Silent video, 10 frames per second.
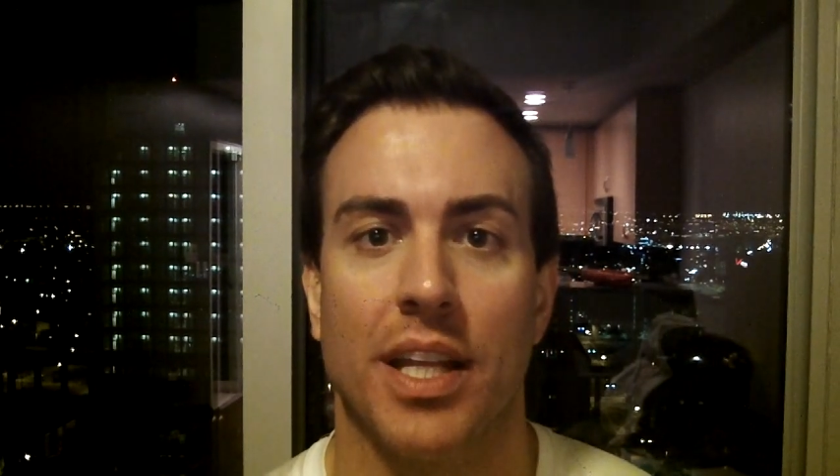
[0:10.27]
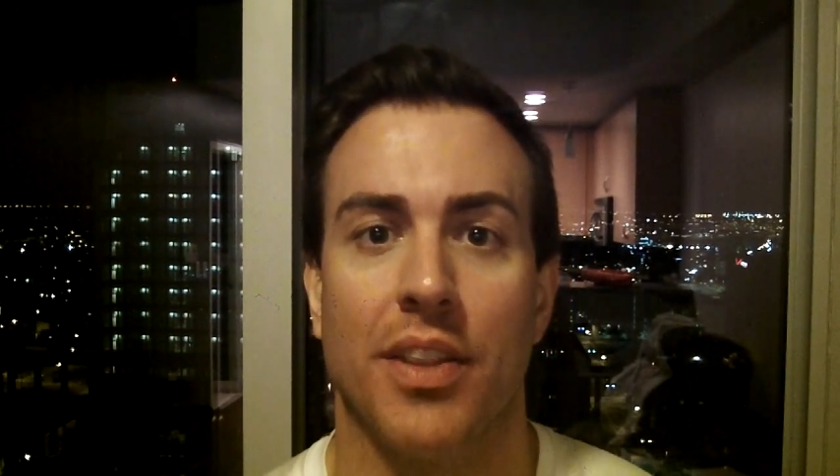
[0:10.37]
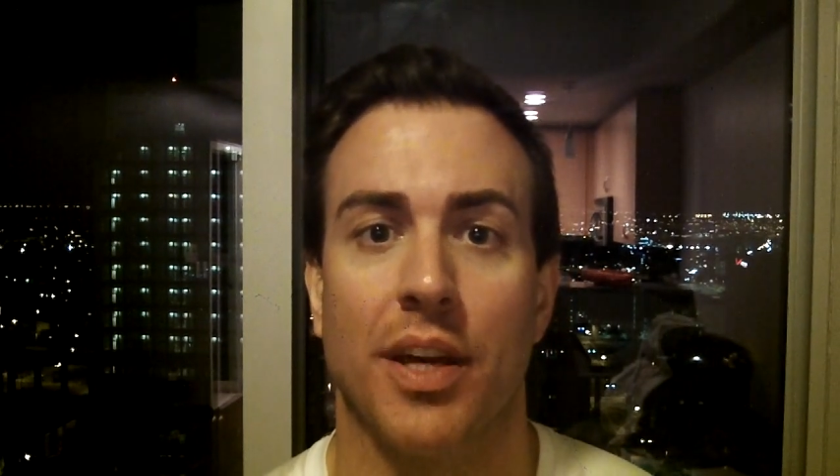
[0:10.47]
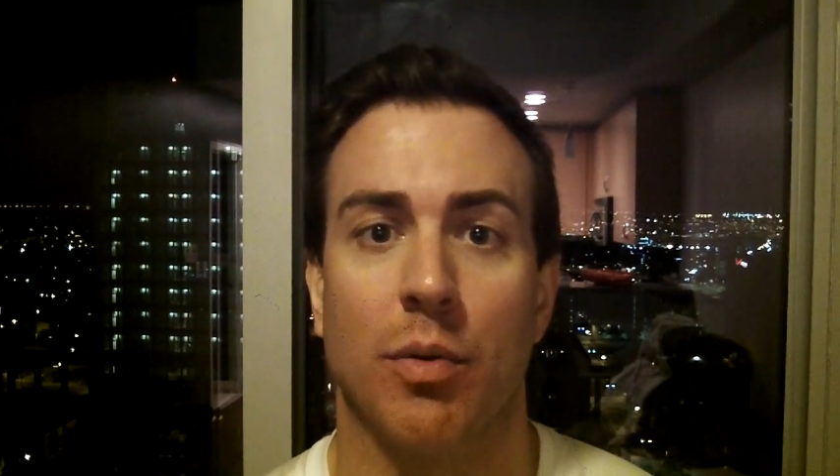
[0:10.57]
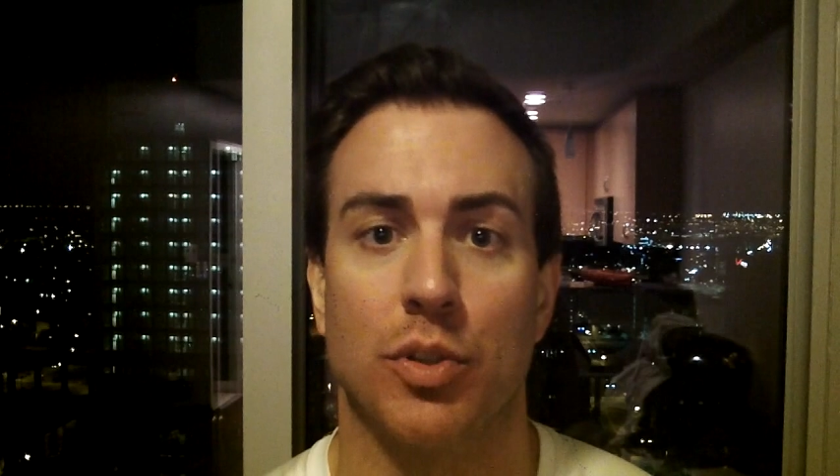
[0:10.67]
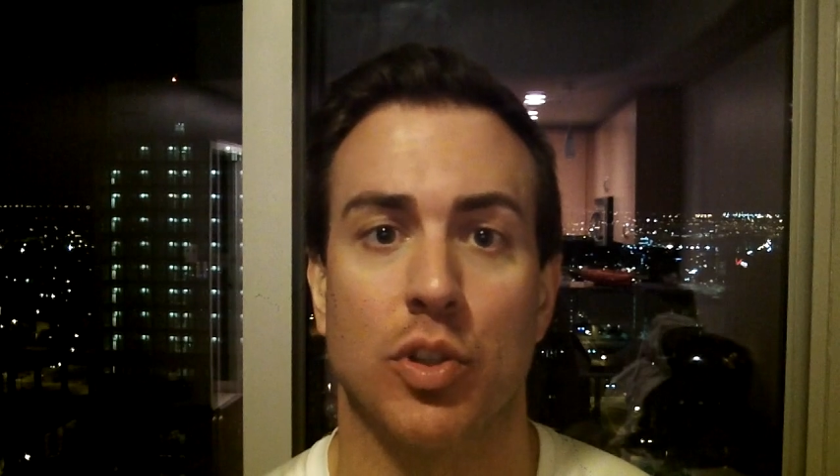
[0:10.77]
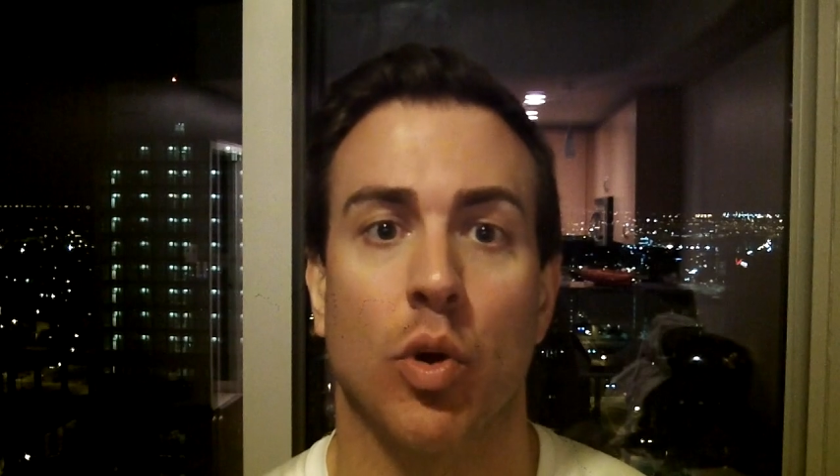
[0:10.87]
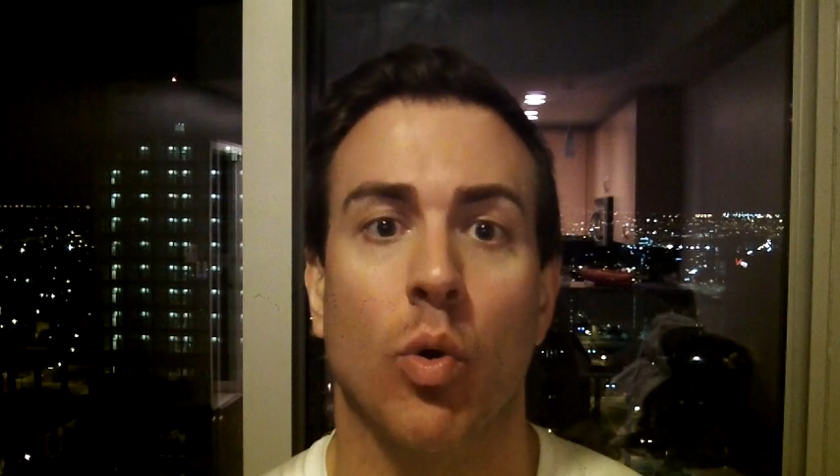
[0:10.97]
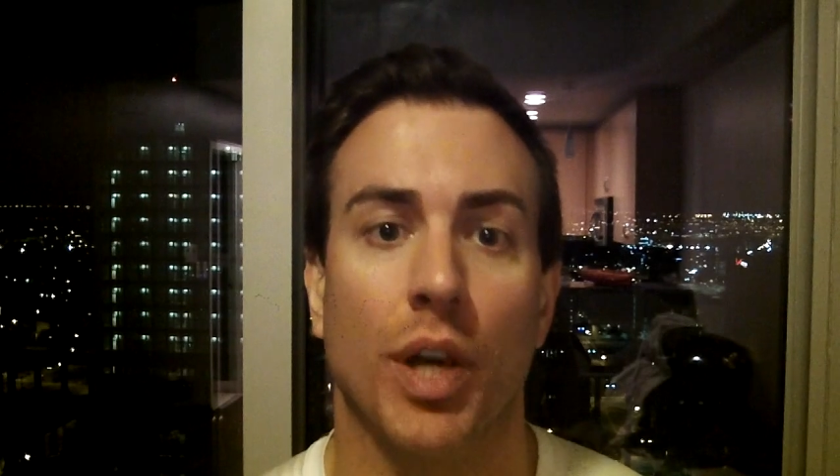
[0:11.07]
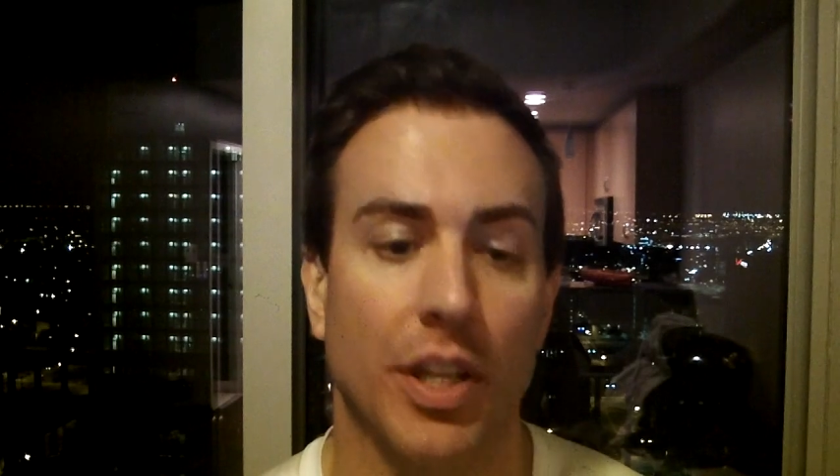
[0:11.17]
that was
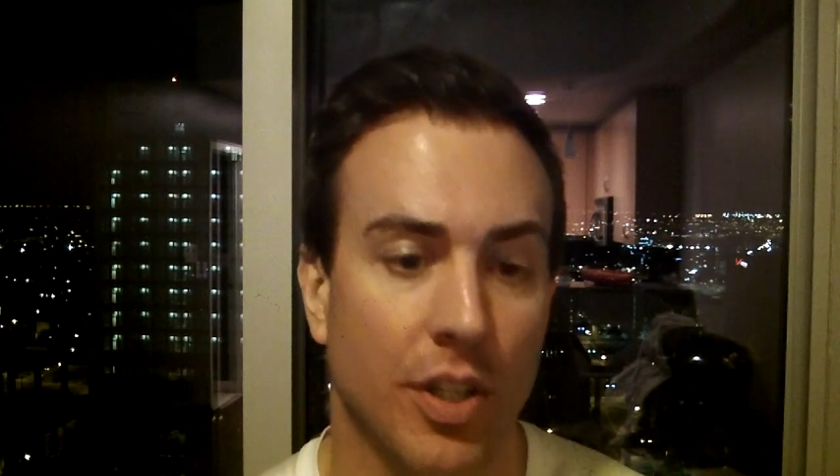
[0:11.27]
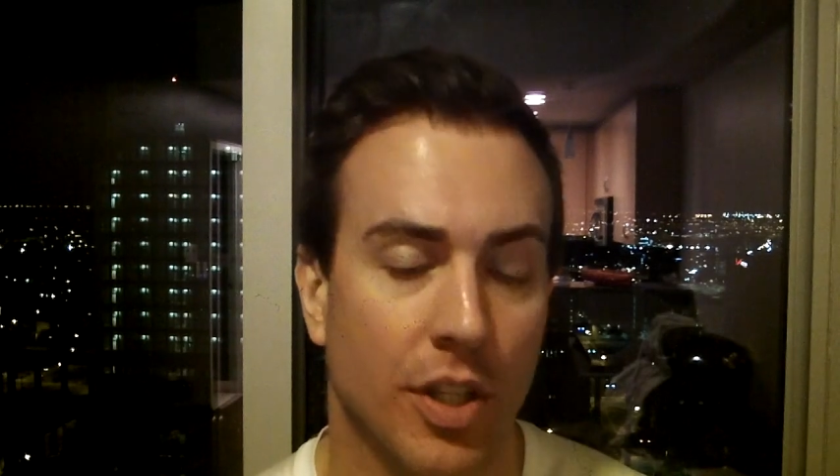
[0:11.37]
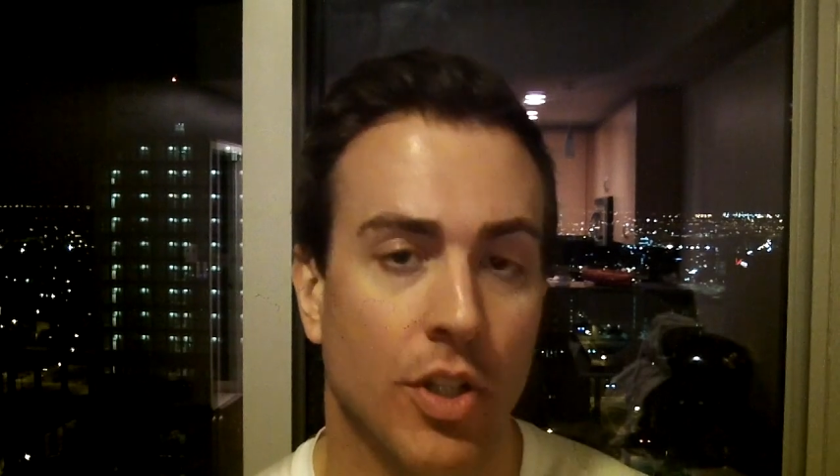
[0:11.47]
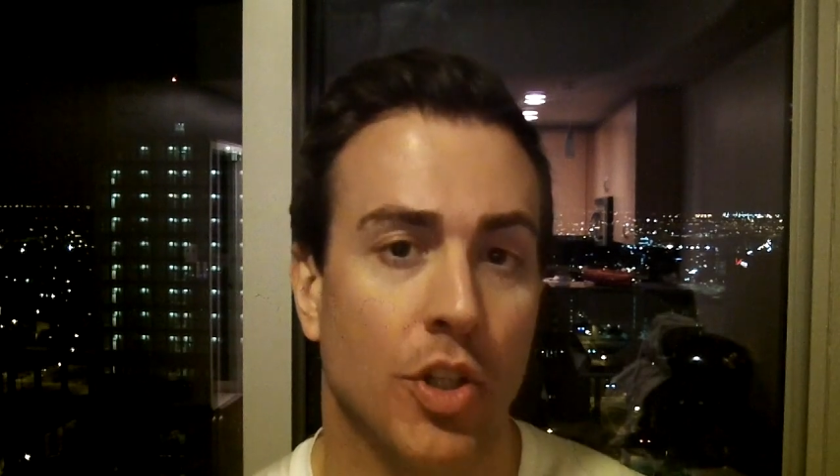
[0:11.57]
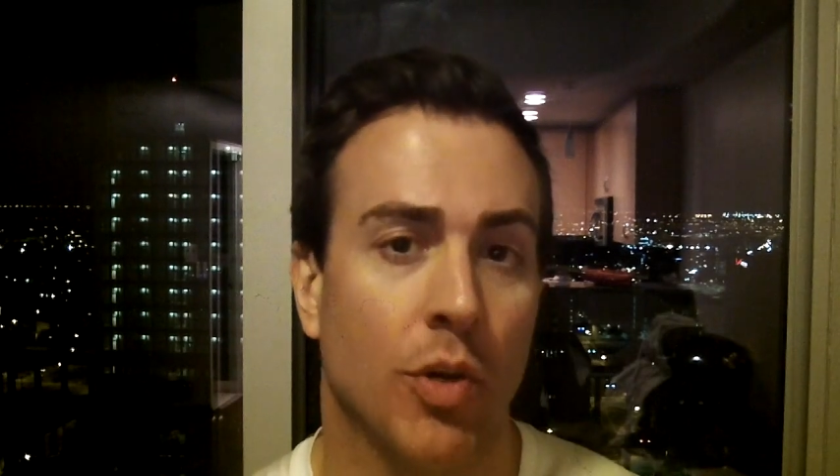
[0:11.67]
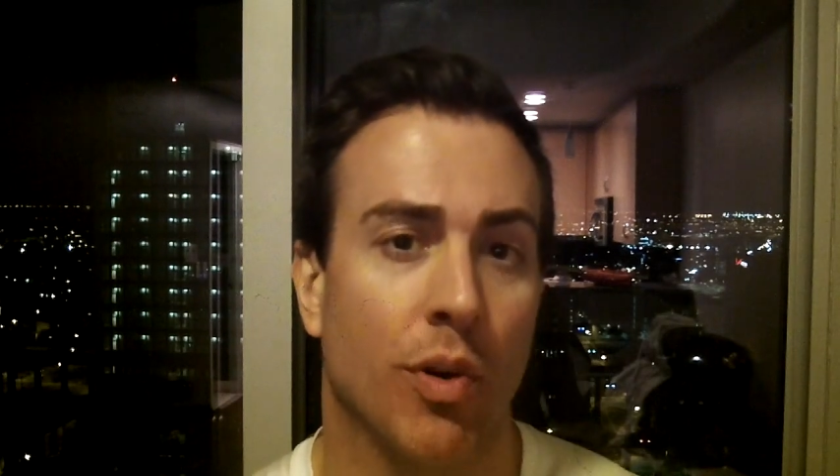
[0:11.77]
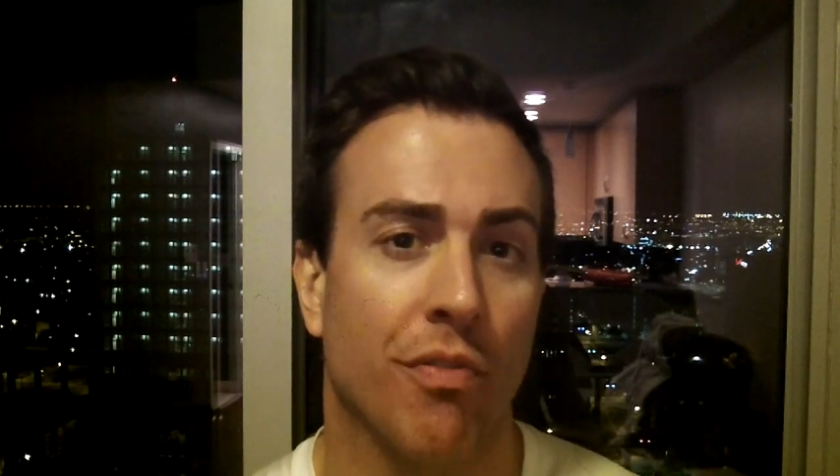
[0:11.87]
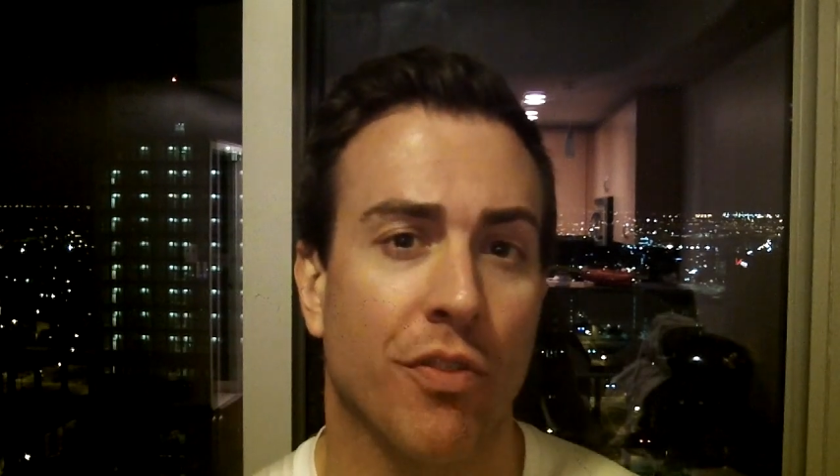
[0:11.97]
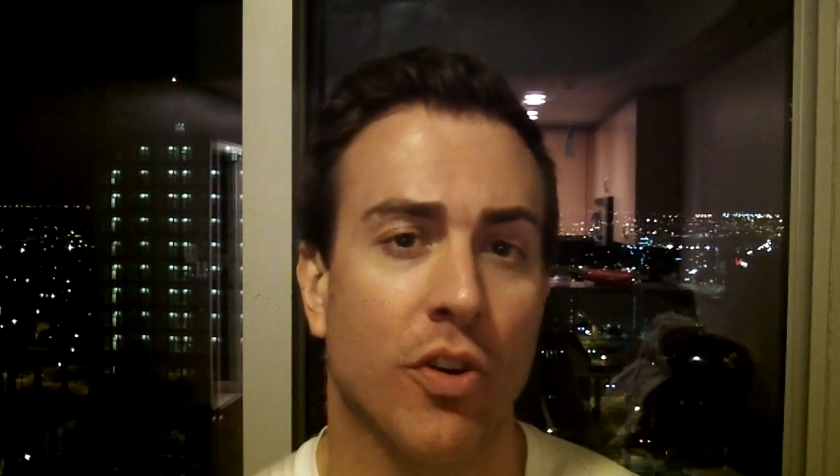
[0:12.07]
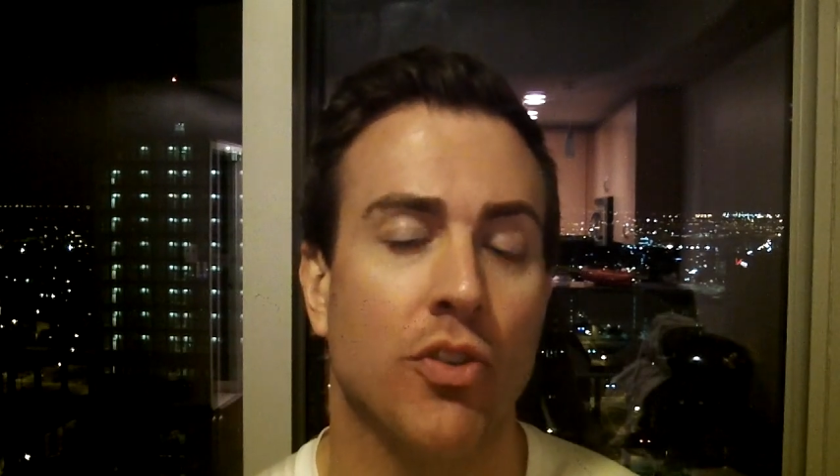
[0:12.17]
coined to
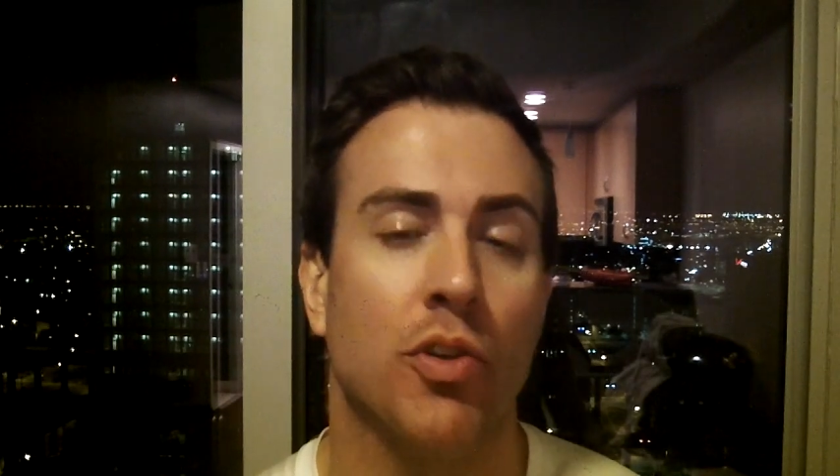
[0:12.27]
refer